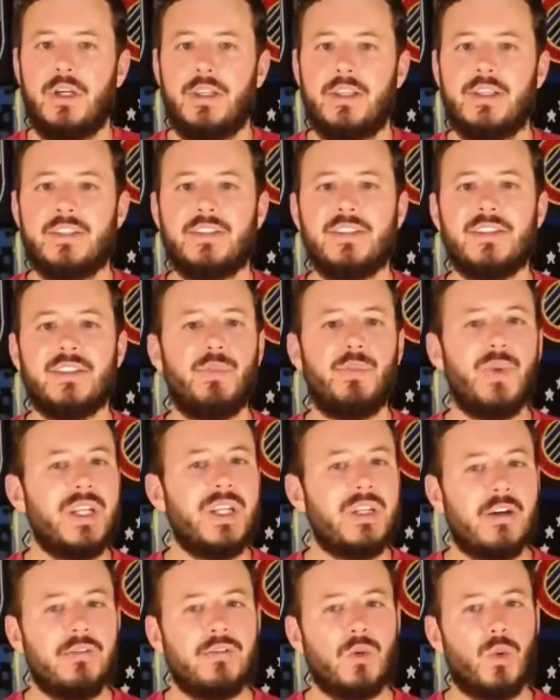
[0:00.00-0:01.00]
This is a bit
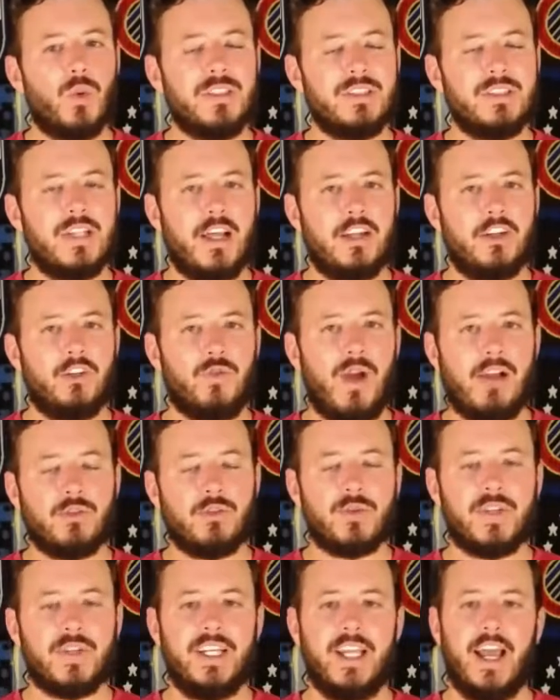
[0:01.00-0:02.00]
of a one-sided
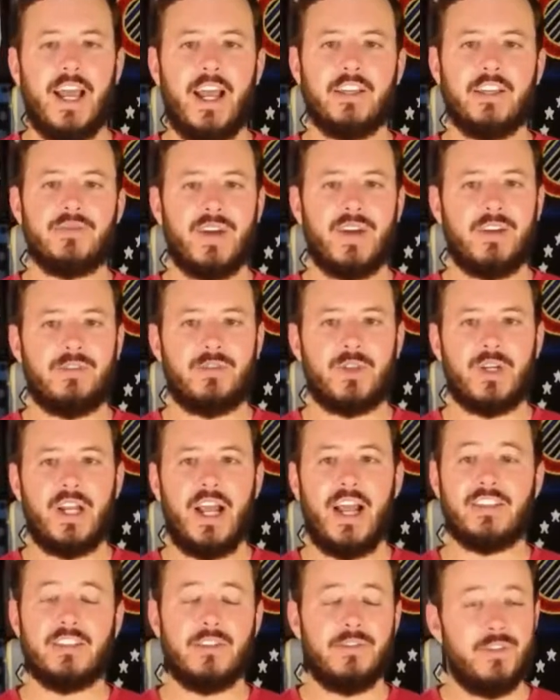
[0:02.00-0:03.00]
rivalry, as Frankfurt
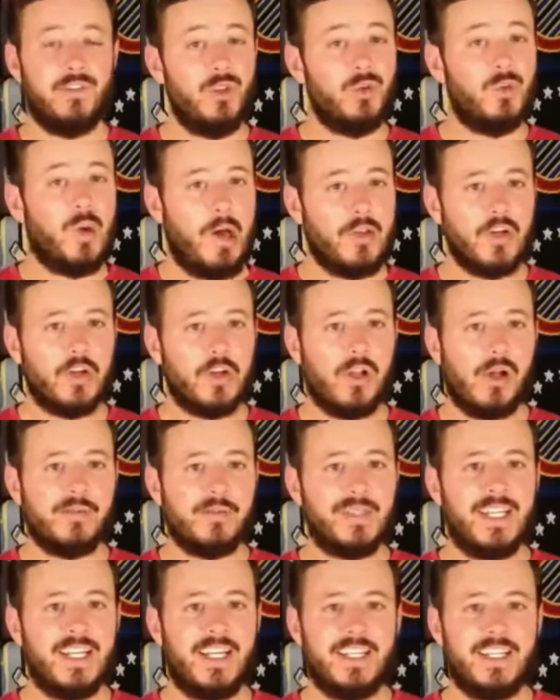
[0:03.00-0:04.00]
has a few other
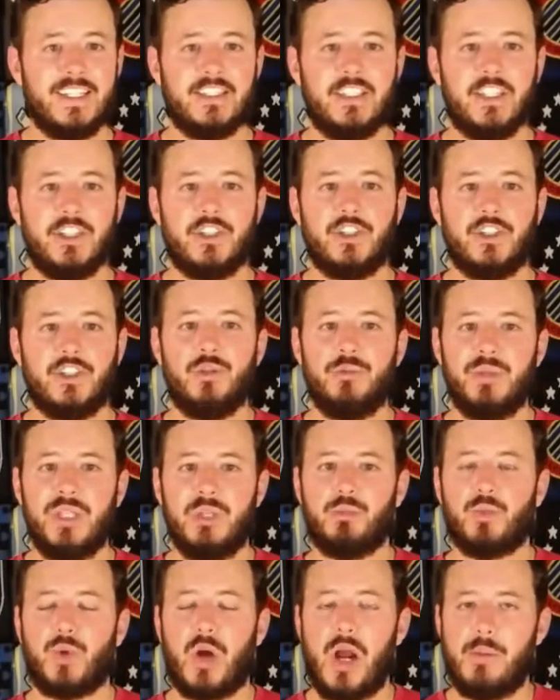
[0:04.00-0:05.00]
clubs that it considers to
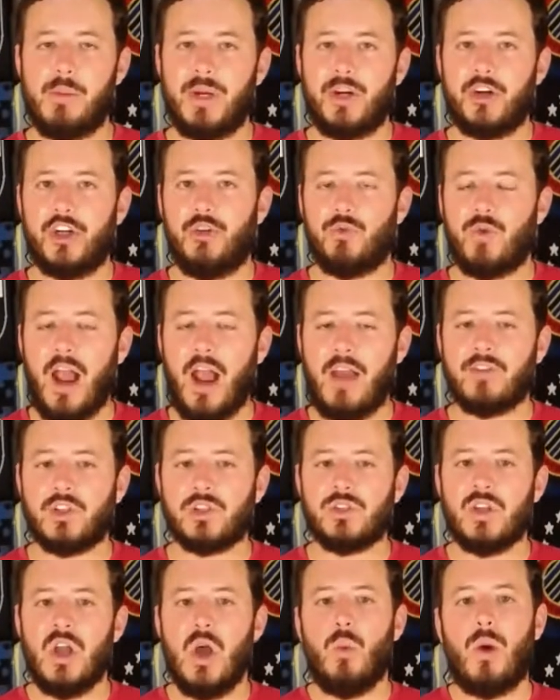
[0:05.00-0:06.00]
be primary
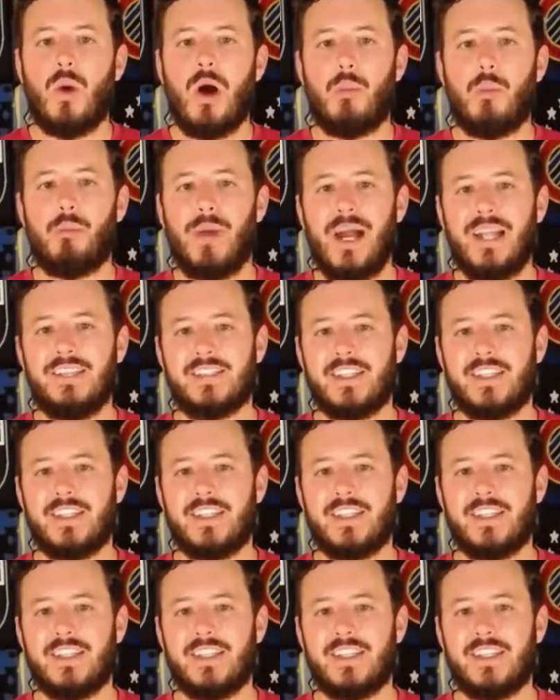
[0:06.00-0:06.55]
rivals, while Mainz